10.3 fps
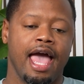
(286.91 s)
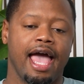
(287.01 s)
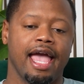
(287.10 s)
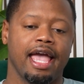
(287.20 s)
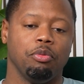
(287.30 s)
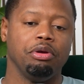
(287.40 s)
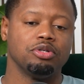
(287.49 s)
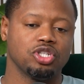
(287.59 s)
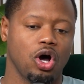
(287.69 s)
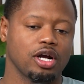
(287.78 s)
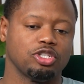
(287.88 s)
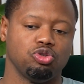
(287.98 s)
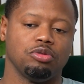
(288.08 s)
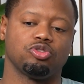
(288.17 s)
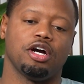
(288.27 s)
And we were talking to
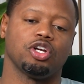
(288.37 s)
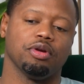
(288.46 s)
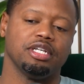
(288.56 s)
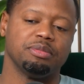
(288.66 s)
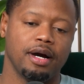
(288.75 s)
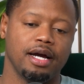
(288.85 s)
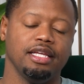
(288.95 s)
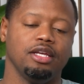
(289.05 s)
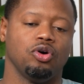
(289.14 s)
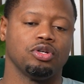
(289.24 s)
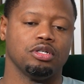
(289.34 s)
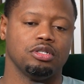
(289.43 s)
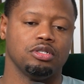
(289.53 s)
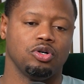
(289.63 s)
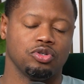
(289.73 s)
him, trying to raise money on
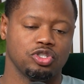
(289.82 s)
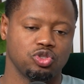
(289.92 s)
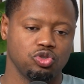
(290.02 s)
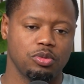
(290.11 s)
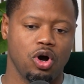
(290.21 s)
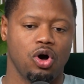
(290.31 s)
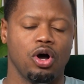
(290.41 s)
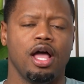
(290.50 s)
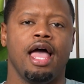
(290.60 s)
a Zoom call.